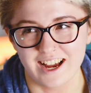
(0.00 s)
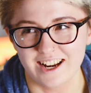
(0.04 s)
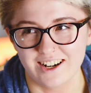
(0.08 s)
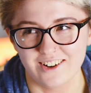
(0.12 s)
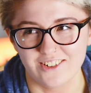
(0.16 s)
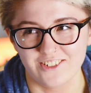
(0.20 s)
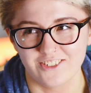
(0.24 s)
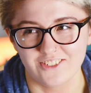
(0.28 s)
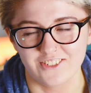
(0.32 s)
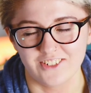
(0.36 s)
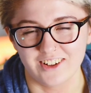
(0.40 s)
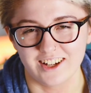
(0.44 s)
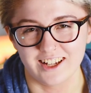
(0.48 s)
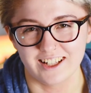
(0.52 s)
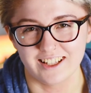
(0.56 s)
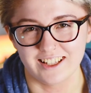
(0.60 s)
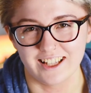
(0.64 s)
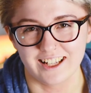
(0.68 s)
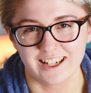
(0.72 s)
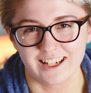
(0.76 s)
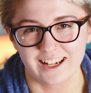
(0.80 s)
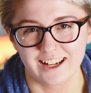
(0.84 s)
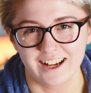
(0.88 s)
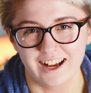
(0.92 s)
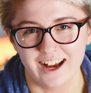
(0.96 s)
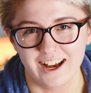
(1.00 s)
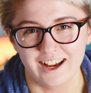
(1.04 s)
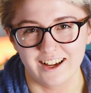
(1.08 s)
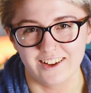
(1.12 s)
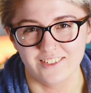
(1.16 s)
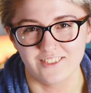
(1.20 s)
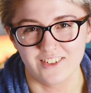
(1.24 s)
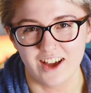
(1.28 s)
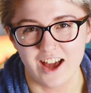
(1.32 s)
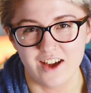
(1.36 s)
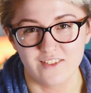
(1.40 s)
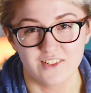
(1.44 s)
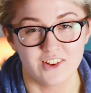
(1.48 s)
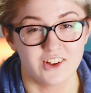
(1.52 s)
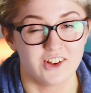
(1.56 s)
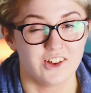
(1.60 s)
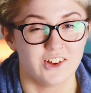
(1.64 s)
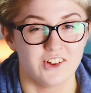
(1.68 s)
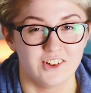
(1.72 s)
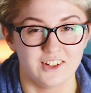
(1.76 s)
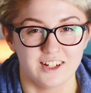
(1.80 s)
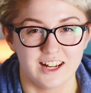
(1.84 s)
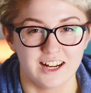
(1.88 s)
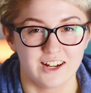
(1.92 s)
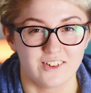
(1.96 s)
I don't feel like I've ever
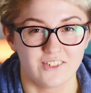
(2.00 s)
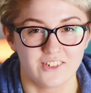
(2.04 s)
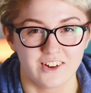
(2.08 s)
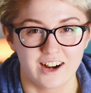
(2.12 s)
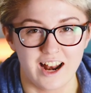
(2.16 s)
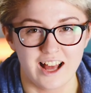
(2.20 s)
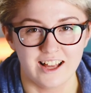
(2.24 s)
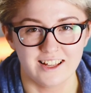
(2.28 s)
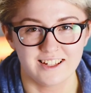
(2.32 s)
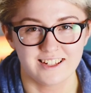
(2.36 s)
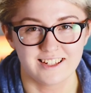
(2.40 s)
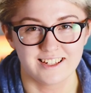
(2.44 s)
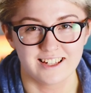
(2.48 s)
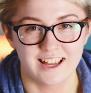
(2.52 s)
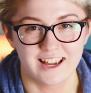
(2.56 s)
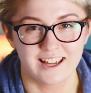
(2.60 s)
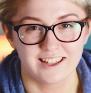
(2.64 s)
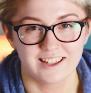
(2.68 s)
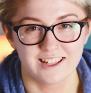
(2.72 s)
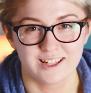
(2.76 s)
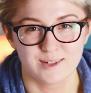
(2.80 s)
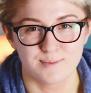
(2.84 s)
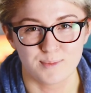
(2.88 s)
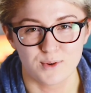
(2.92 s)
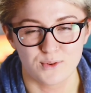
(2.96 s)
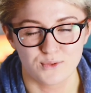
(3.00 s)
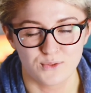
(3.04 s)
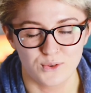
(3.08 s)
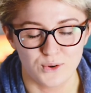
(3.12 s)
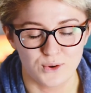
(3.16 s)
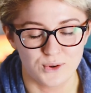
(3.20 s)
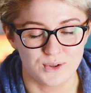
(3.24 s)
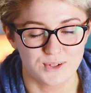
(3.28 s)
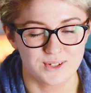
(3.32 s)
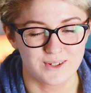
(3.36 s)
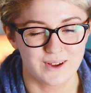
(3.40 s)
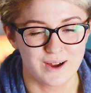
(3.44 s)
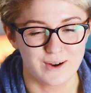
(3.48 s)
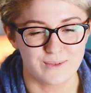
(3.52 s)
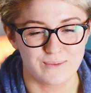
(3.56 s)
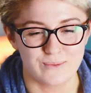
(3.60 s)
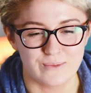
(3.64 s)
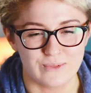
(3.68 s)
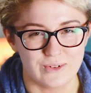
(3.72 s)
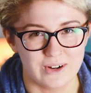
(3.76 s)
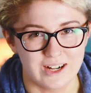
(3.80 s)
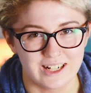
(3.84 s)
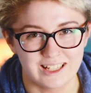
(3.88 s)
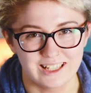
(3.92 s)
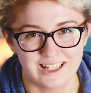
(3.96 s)
heard anyone else say this before, so
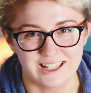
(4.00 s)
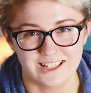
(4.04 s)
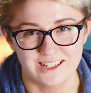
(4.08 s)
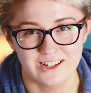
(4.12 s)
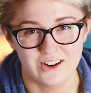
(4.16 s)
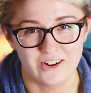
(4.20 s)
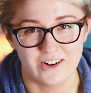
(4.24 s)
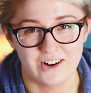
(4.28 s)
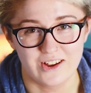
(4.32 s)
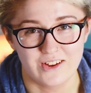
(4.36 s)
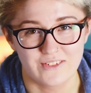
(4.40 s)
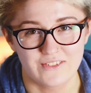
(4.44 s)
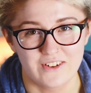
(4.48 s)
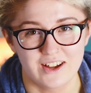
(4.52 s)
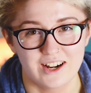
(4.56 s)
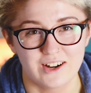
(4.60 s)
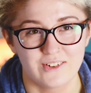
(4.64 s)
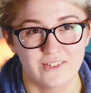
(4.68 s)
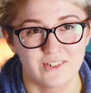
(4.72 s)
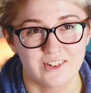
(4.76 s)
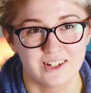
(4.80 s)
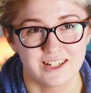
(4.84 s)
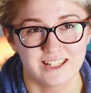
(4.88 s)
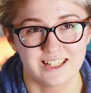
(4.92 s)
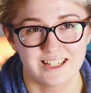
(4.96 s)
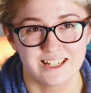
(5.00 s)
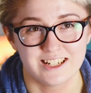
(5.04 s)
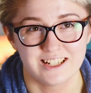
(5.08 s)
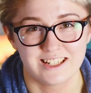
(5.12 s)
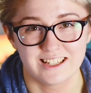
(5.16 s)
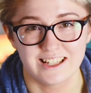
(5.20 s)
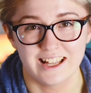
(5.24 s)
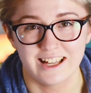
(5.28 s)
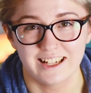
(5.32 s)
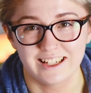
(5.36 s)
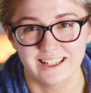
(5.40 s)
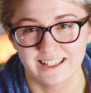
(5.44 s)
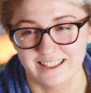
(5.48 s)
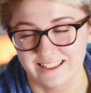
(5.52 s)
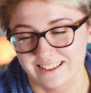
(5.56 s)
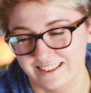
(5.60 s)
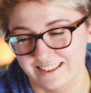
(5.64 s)
I'm really sorry if anyone is just like,